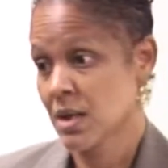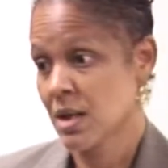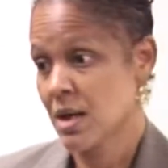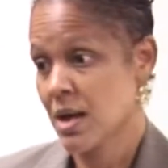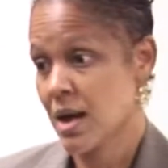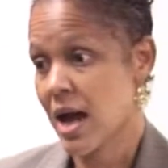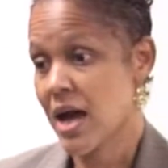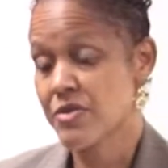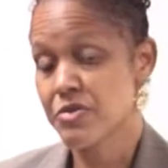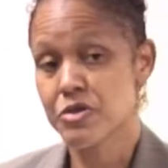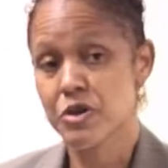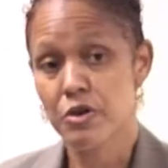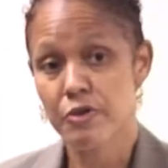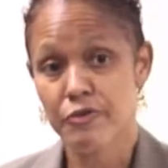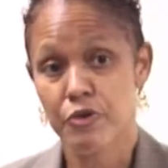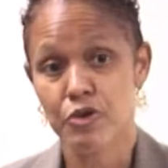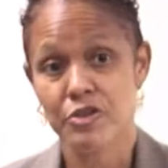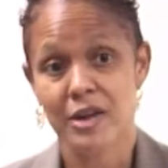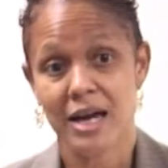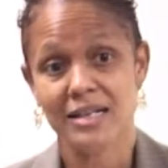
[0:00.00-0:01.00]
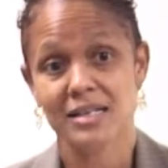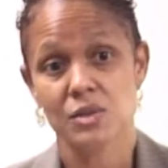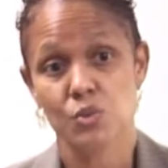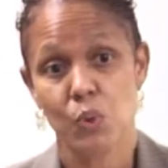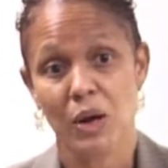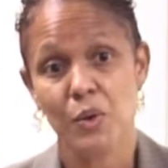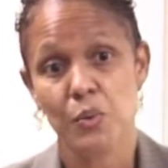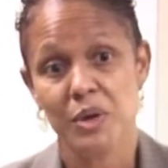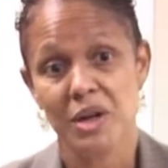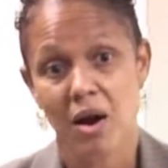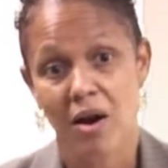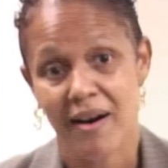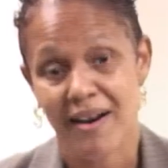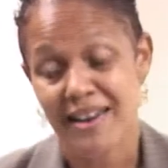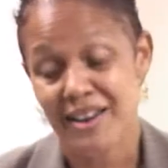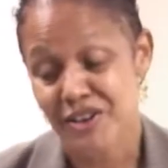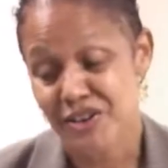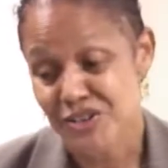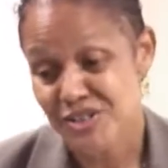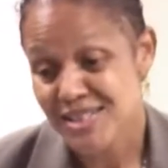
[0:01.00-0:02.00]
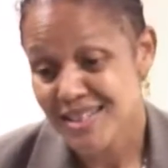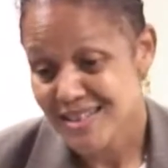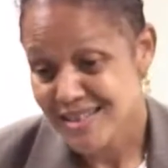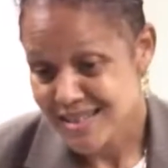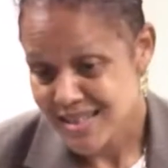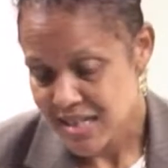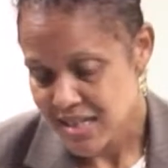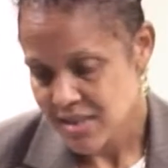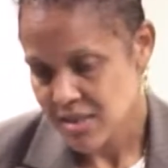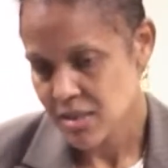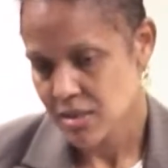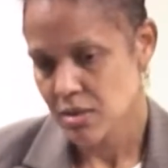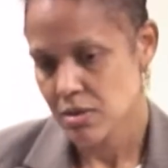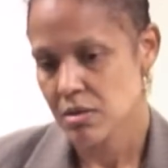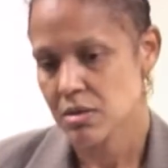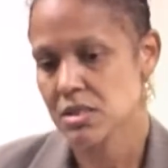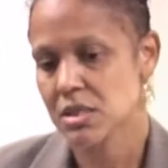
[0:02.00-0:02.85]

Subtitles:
And therefore, that is why we are here today, sir,